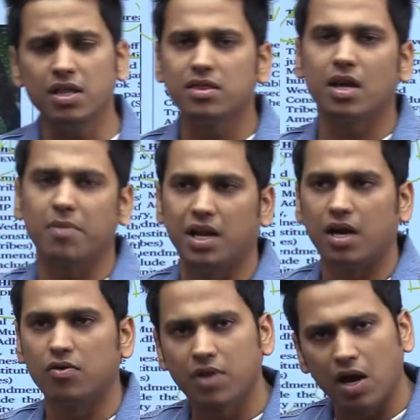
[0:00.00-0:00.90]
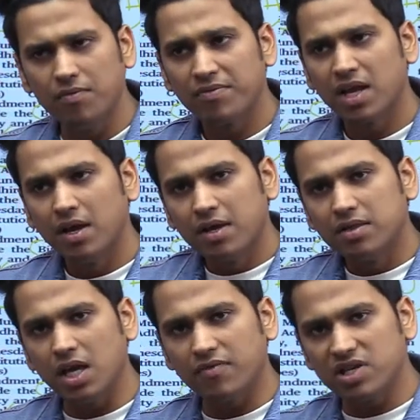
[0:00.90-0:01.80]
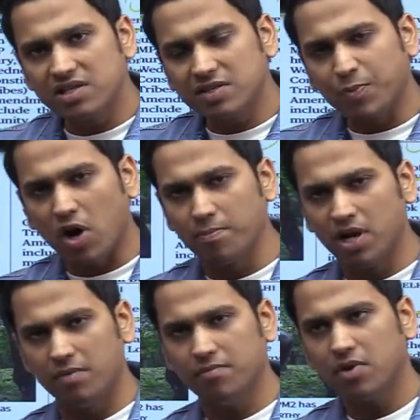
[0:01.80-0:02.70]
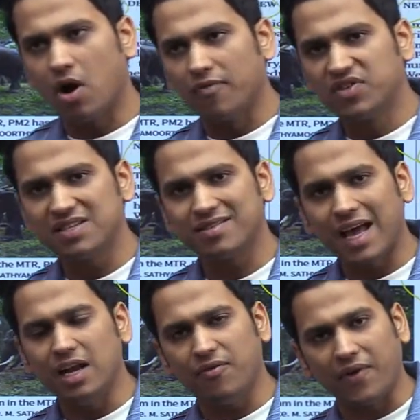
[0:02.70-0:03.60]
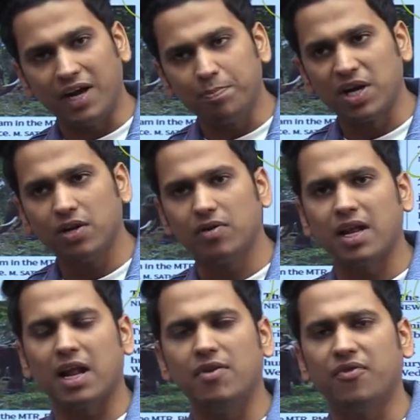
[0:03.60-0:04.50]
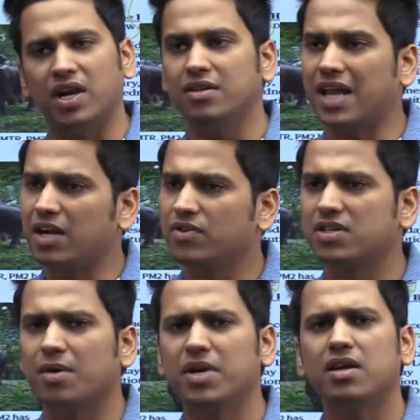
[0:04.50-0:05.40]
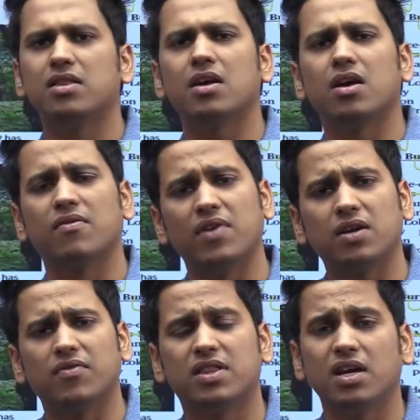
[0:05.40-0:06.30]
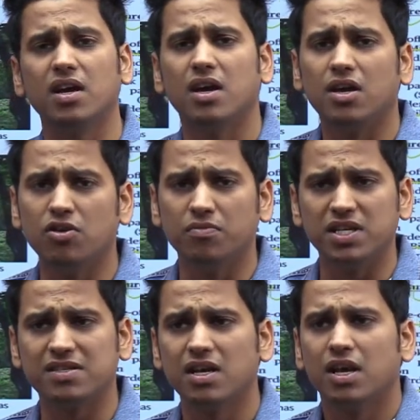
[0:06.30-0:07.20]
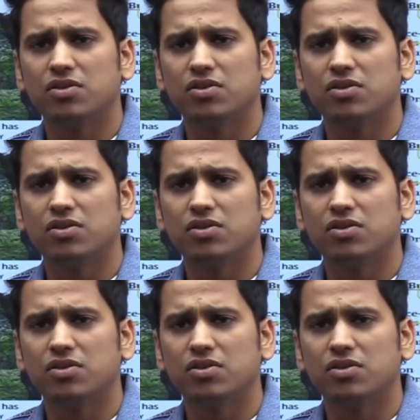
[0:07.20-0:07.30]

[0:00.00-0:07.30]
in Tamil Nadu. Now, there was this problem of this elephant, particular elephant that was coming in the conflict with the humans.